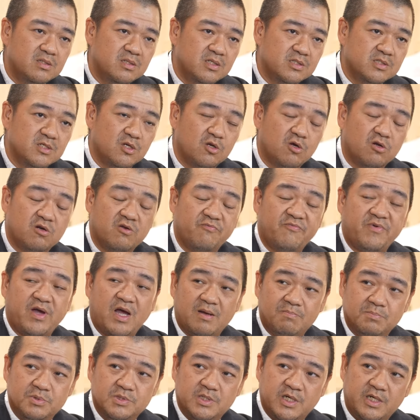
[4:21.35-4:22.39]
There's a lot of
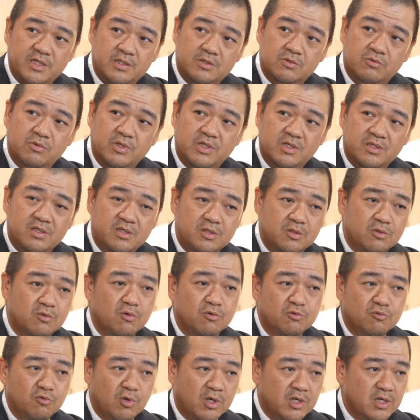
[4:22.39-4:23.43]
upside to it. You
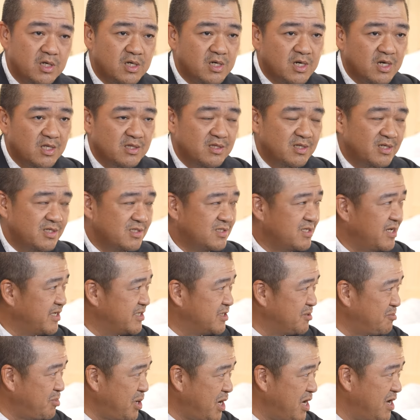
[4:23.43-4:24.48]
go to other countries
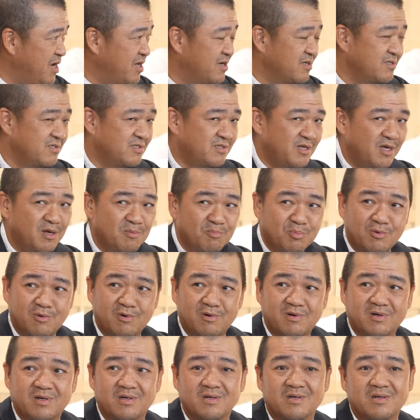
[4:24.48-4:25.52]
like Japan,
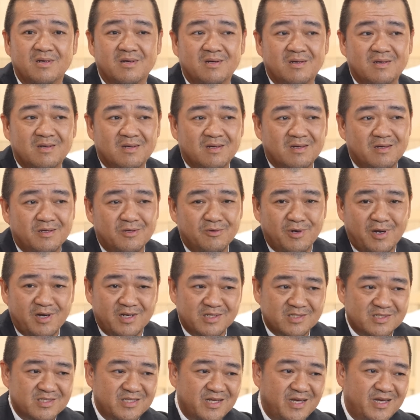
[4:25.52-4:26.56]
Singapore,
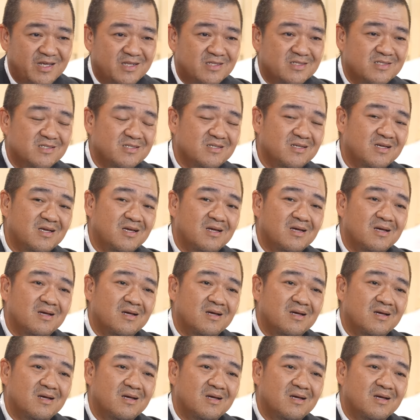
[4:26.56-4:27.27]
United States,